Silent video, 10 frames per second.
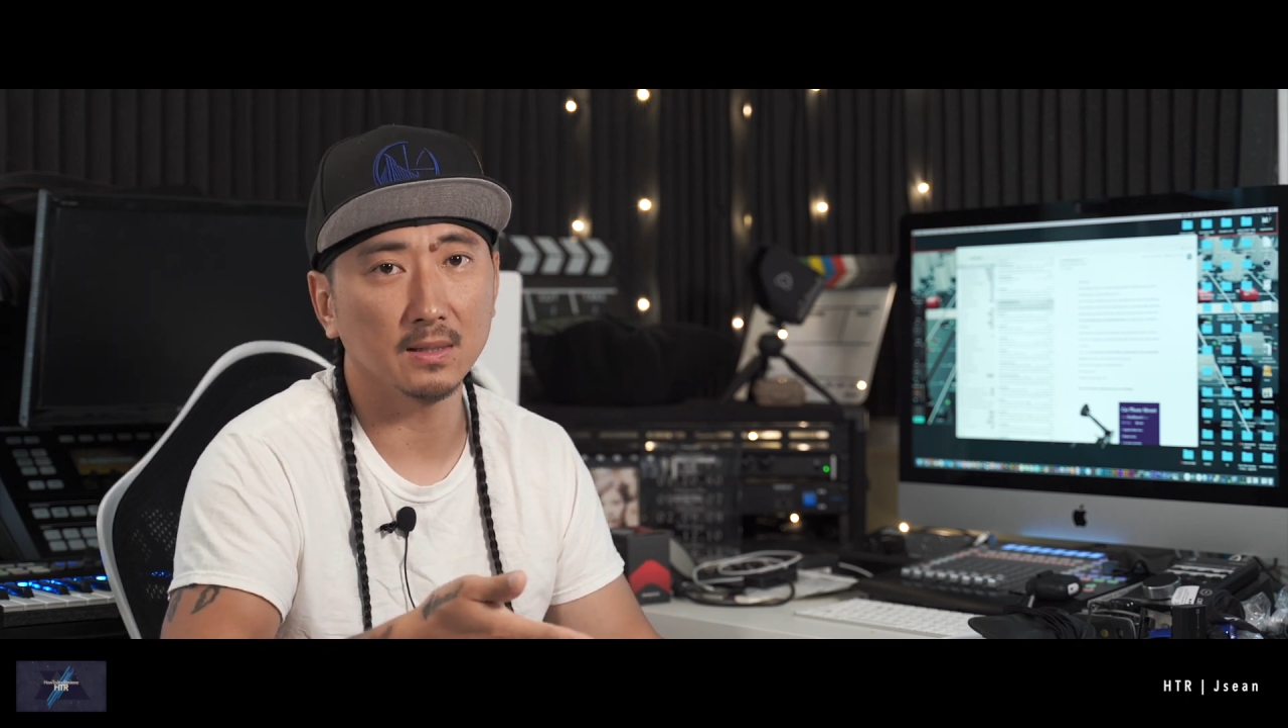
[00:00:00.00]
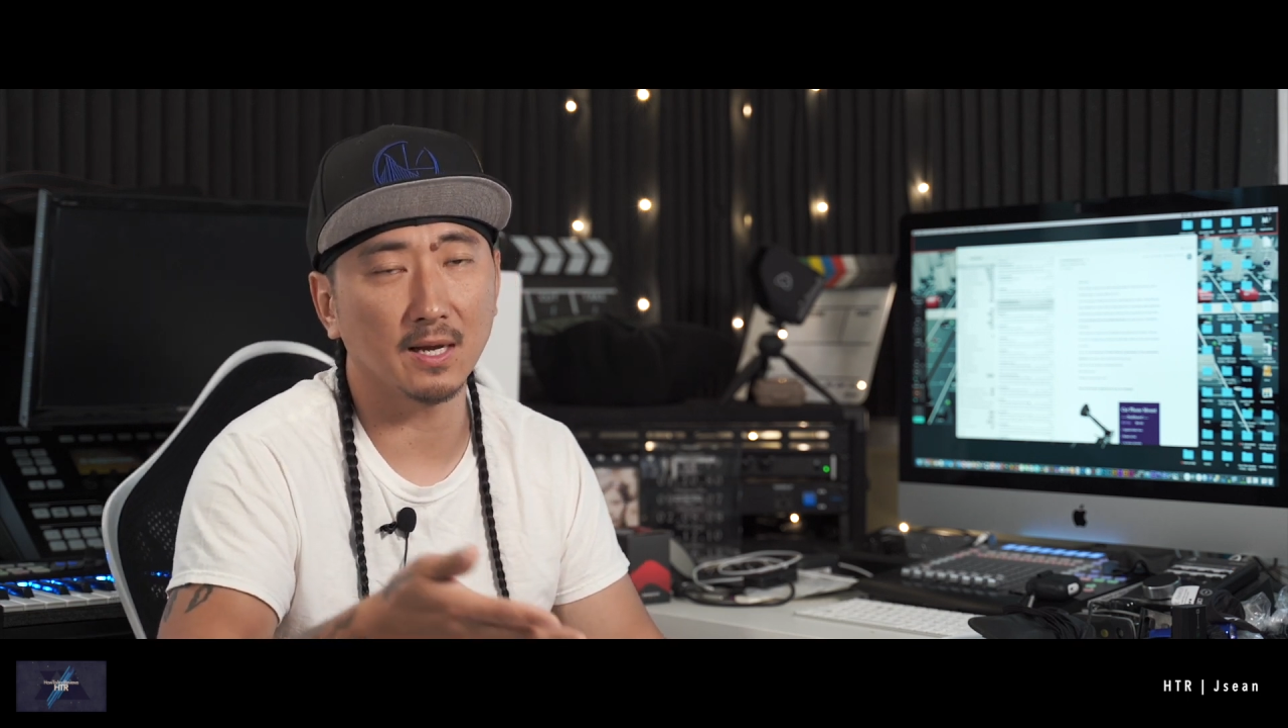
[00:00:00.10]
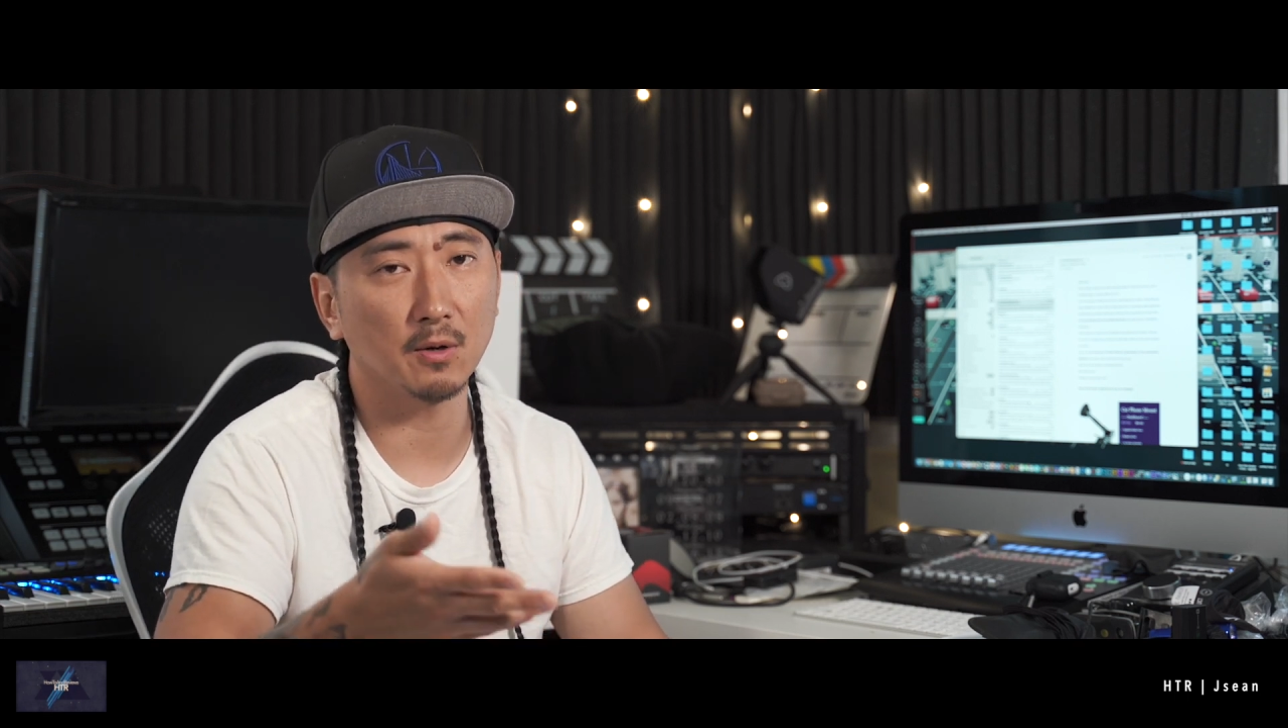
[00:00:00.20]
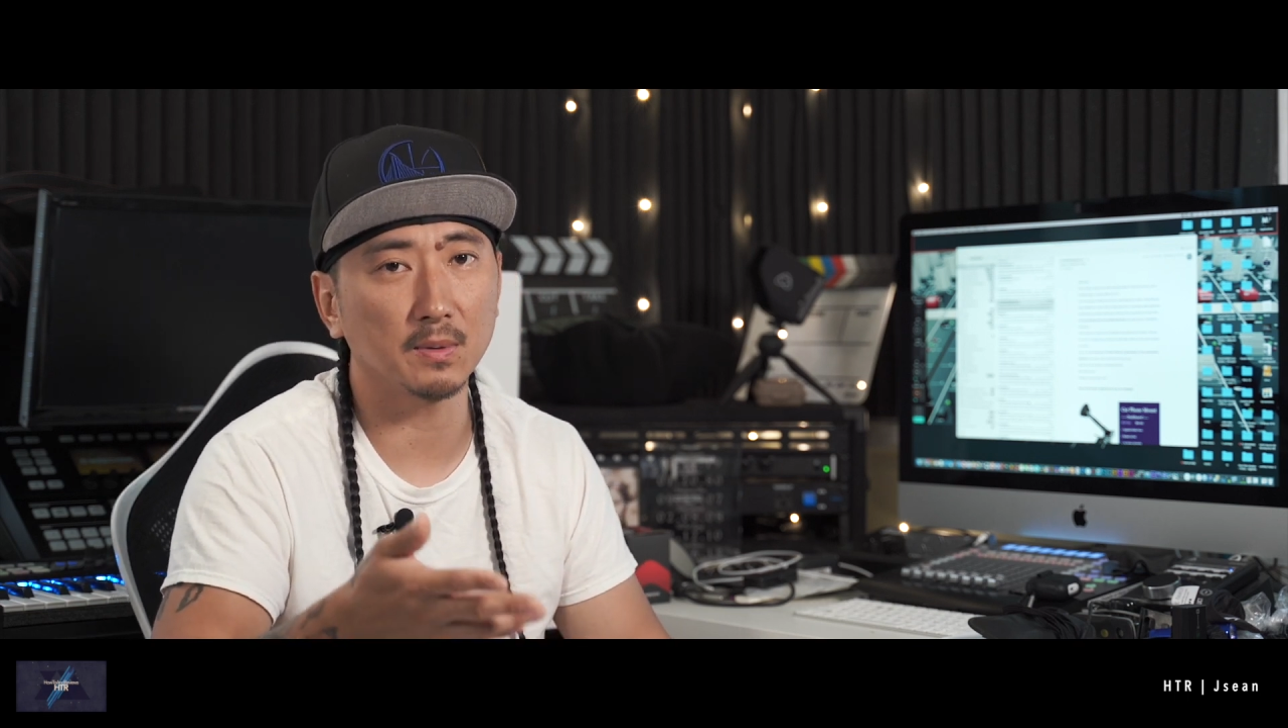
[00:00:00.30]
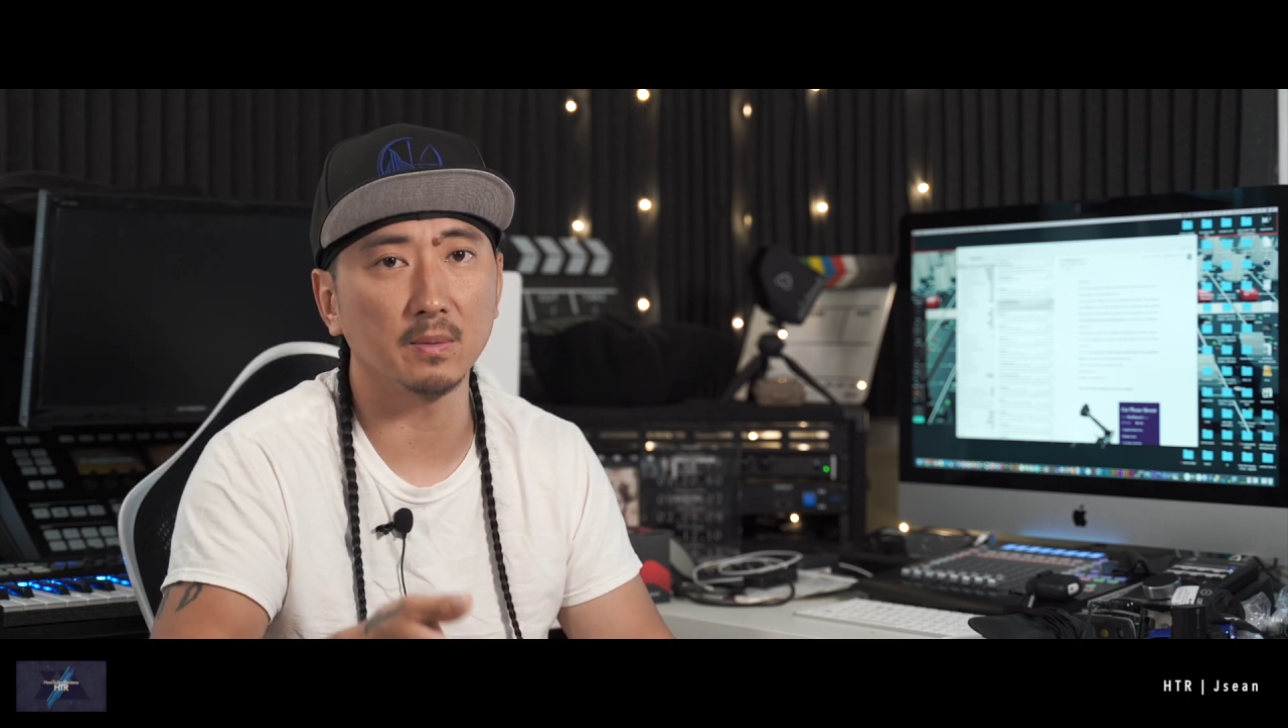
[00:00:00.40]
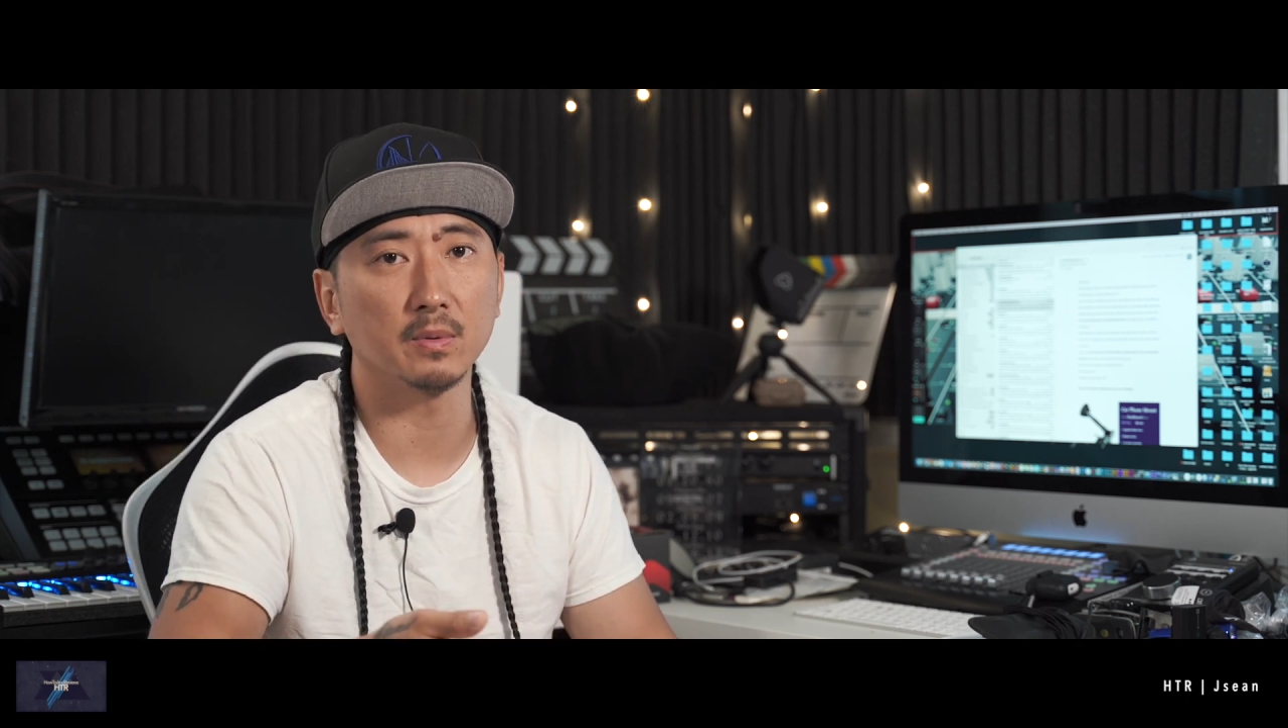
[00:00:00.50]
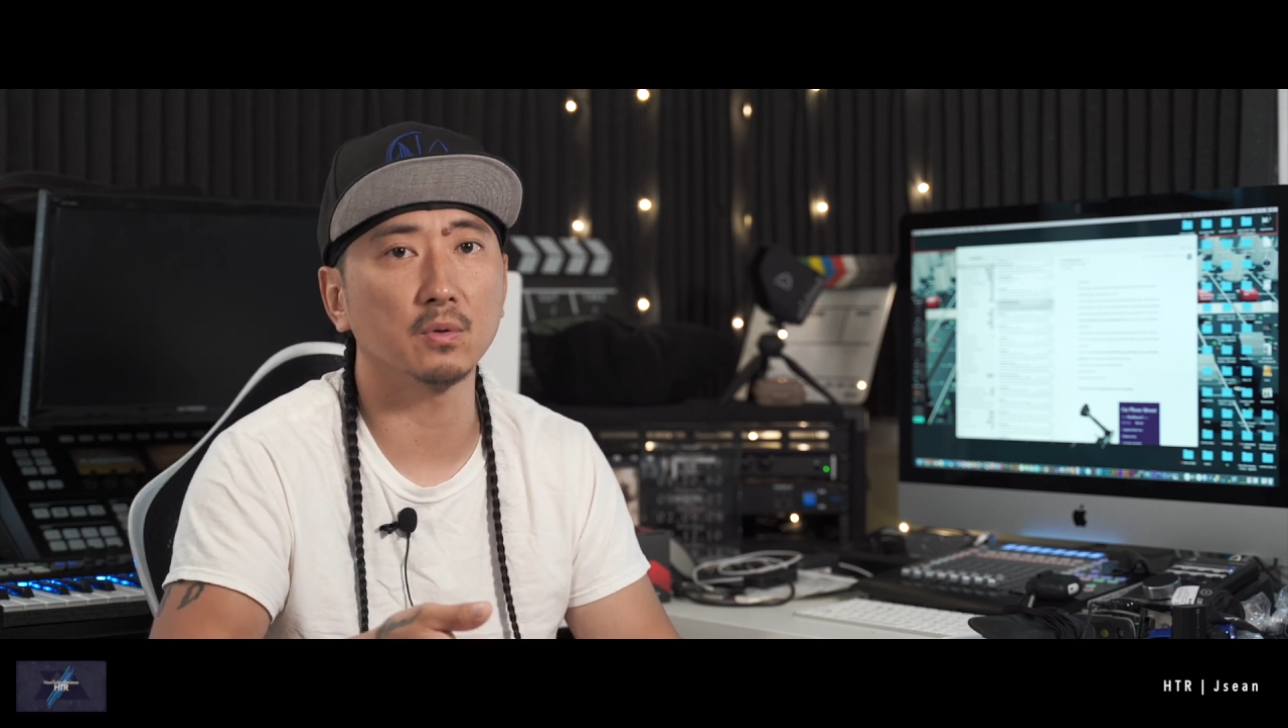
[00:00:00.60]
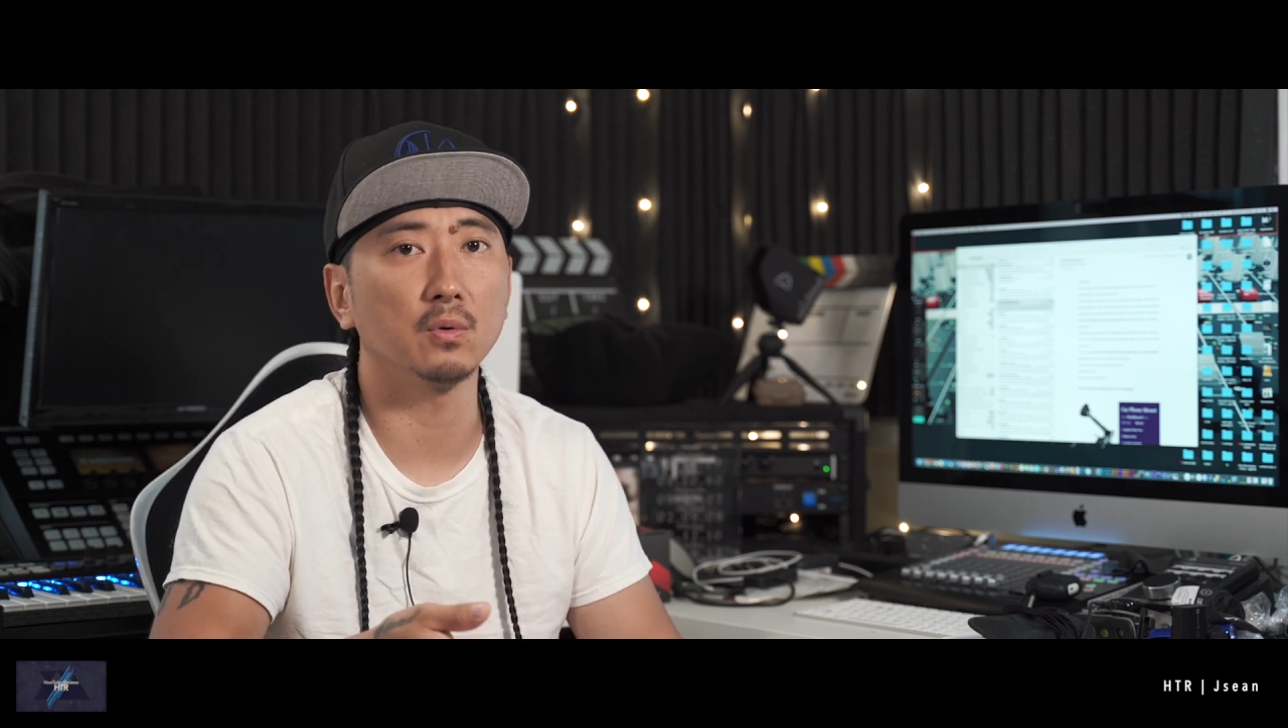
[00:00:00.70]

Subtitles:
to help keep it